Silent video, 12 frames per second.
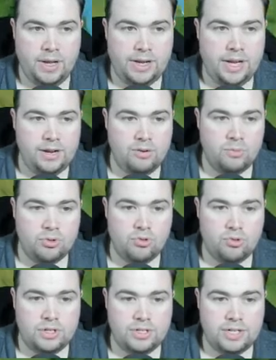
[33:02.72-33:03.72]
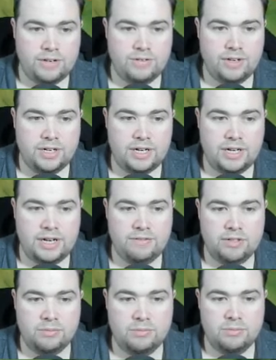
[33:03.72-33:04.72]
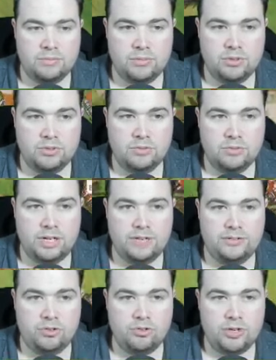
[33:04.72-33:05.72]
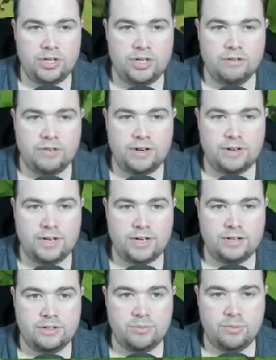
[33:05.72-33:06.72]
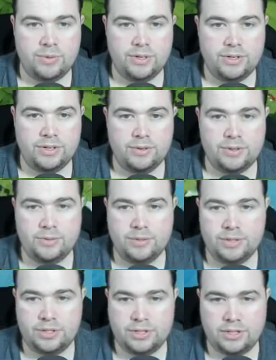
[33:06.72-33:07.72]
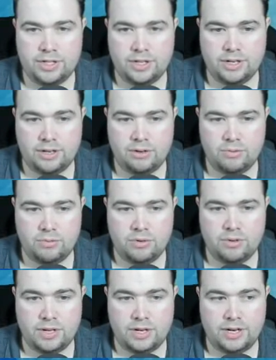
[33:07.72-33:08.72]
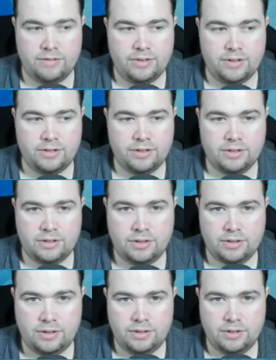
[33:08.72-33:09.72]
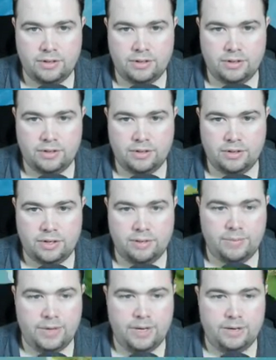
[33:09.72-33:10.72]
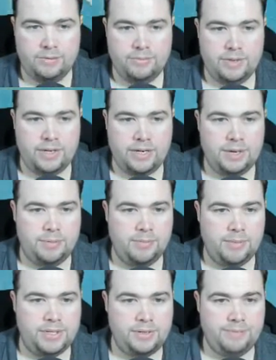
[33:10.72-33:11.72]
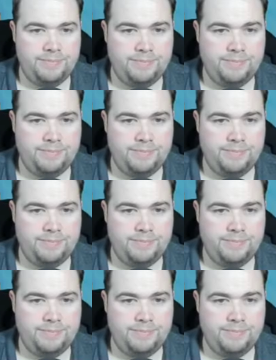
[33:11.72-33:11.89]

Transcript: Again, you want to try and see if you can leave the trees around here. So what we're going to do is we're going to just take the whole lot of that area up there. That'll keep them busy.